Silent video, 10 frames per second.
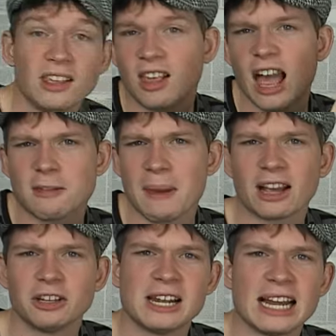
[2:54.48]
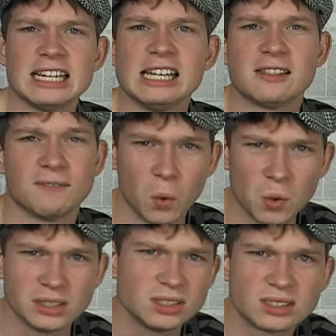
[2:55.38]
These guys are back on 19th of
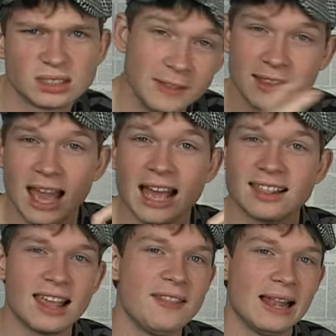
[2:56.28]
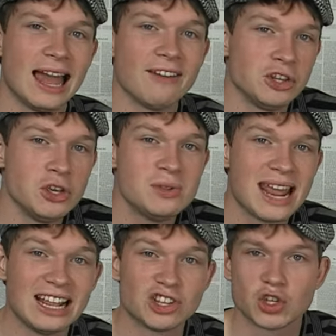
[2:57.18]
August. These guys said they'll have a new
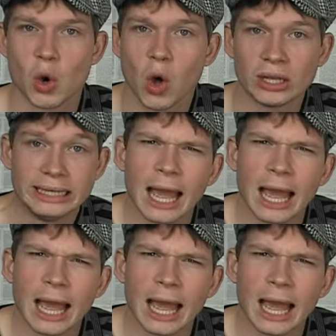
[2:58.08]
date shortly.